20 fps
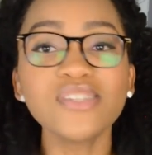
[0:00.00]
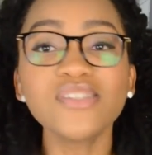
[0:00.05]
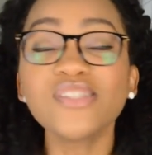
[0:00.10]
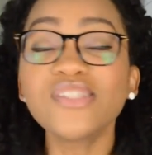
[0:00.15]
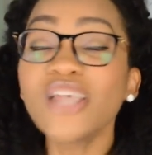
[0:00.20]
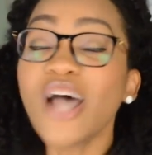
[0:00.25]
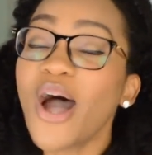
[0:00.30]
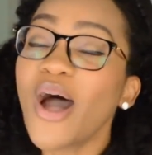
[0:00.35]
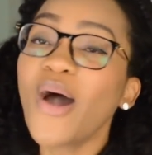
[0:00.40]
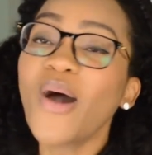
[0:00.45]

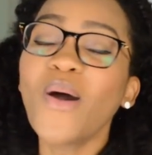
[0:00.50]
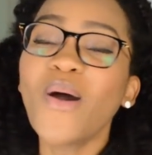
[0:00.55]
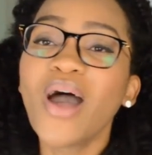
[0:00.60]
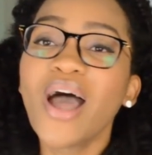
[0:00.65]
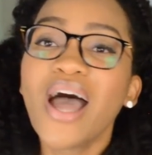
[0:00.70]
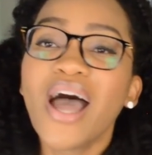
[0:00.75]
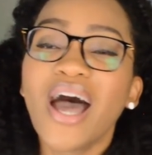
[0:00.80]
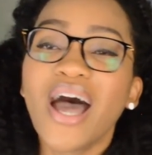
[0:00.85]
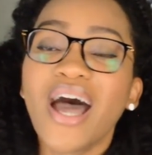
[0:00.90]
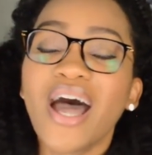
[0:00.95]
So
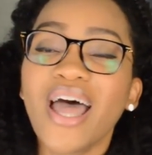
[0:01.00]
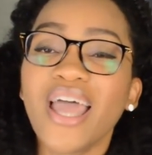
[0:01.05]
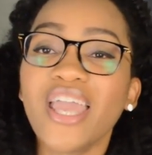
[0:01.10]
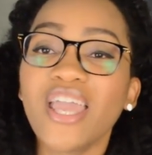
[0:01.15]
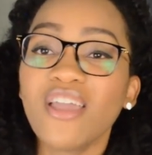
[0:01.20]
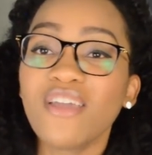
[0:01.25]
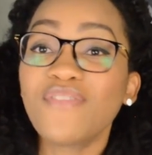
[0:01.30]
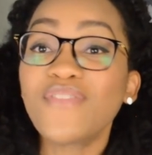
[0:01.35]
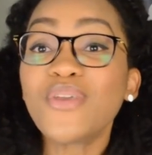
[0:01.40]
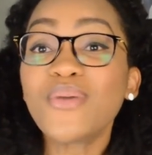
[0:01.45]
uh,
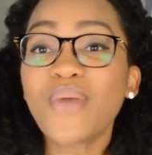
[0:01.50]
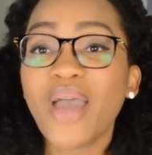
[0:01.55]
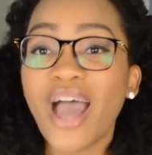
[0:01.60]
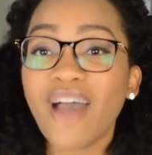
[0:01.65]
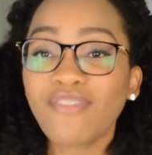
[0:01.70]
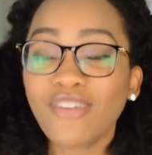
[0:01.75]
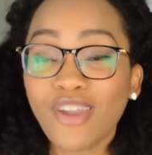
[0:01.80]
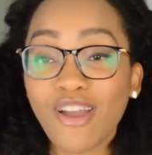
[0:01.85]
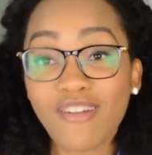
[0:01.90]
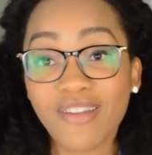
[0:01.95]
if you
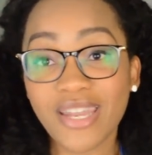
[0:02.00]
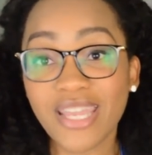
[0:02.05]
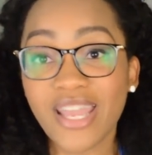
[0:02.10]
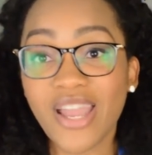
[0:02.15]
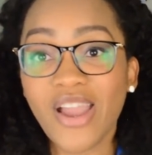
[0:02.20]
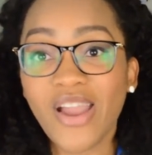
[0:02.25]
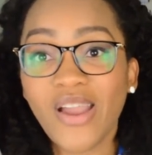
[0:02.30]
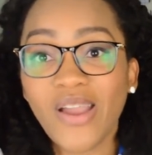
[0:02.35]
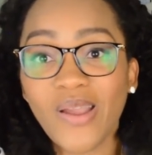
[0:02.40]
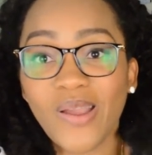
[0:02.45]
haven't already
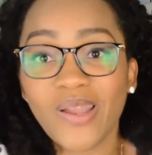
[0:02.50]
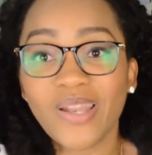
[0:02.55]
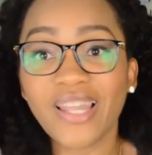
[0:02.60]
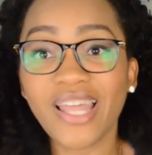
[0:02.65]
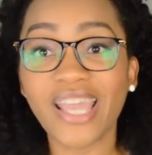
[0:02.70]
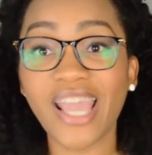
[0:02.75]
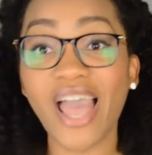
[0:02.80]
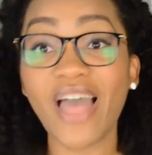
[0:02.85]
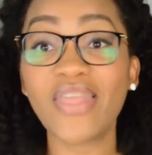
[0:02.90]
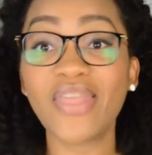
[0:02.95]
heard,
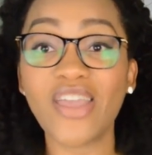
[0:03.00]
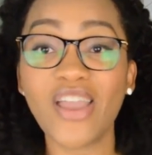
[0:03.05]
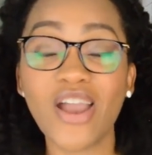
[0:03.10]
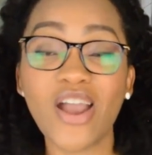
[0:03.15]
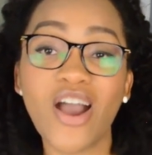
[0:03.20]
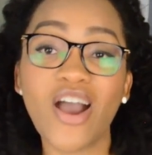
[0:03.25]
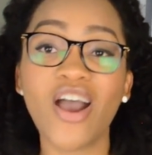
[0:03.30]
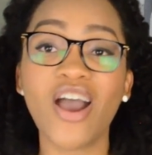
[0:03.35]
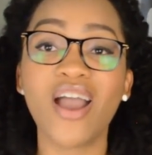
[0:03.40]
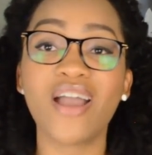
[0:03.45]
like there
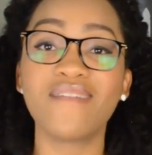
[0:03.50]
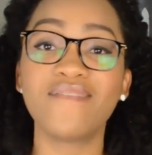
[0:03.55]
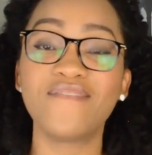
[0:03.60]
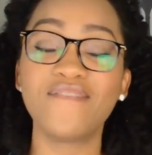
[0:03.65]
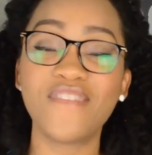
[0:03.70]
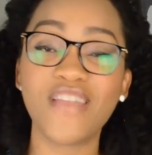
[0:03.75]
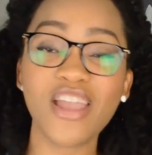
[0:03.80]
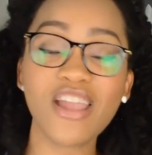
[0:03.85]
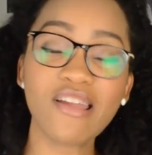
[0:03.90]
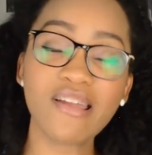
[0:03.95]
are
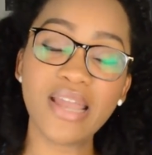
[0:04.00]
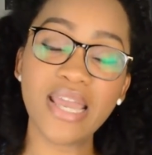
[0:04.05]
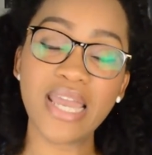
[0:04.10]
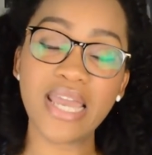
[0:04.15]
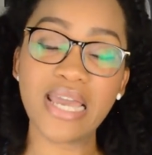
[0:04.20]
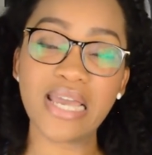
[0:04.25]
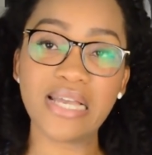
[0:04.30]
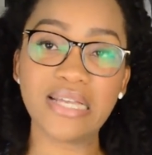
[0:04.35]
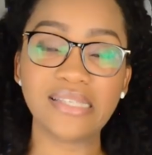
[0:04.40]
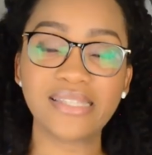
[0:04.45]

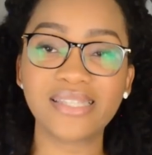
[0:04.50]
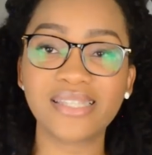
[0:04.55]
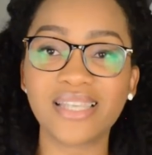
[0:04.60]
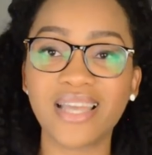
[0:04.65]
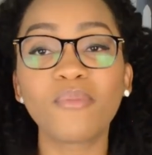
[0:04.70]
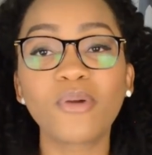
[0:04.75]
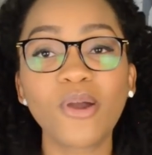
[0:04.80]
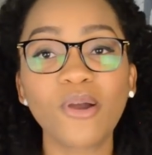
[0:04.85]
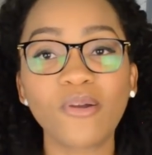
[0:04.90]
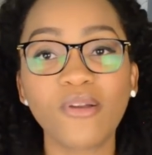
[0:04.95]
various
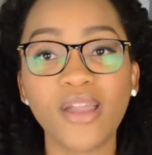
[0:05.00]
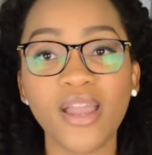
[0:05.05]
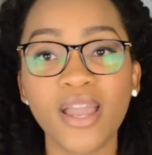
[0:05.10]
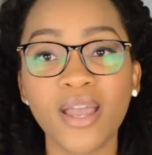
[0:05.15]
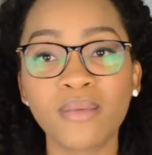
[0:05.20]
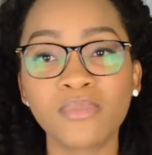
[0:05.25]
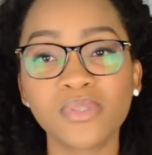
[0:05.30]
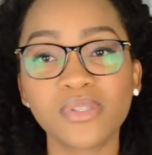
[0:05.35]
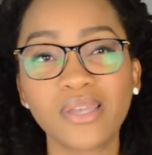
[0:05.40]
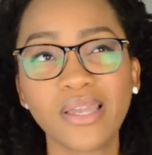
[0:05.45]

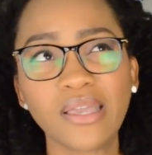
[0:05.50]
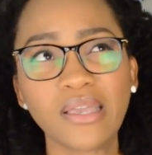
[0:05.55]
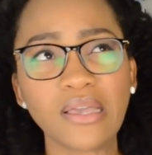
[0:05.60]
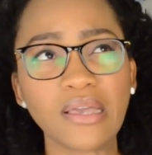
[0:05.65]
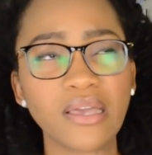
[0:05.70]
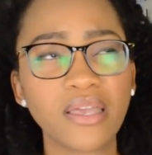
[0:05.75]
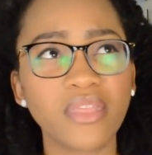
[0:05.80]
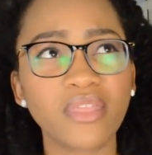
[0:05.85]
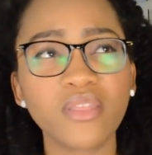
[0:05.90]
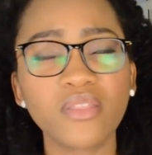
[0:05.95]
programs, like
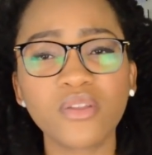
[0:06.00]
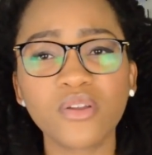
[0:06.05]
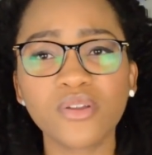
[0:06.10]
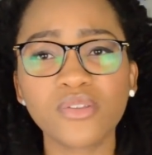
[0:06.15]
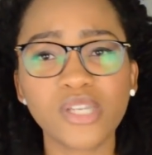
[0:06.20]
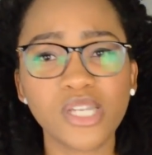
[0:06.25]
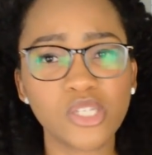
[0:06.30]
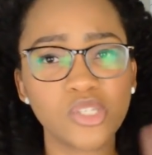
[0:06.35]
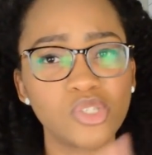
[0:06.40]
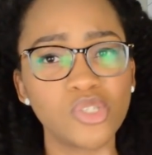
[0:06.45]
I think there are
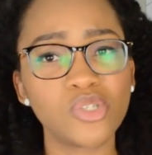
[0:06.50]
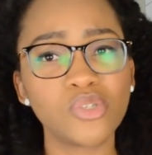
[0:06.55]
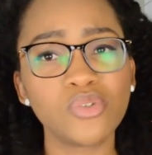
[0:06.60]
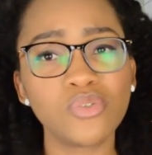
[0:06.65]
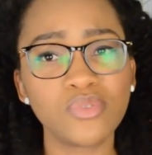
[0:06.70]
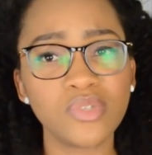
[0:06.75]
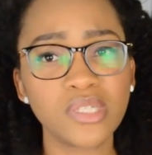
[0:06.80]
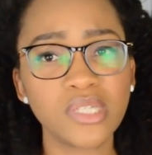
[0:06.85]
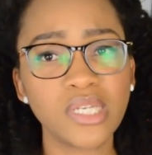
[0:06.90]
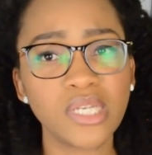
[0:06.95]
like
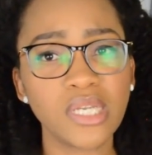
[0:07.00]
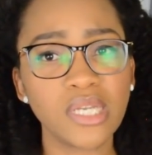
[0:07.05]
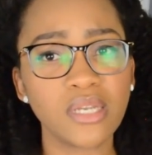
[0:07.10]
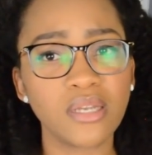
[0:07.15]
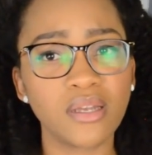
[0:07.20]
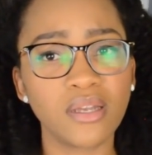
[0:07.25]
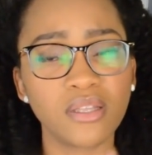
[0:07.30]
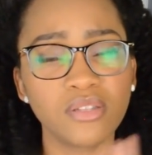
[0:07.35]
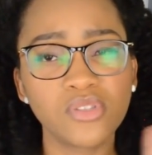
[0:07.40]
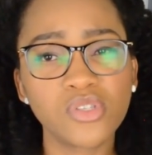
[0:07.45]
two really, uh,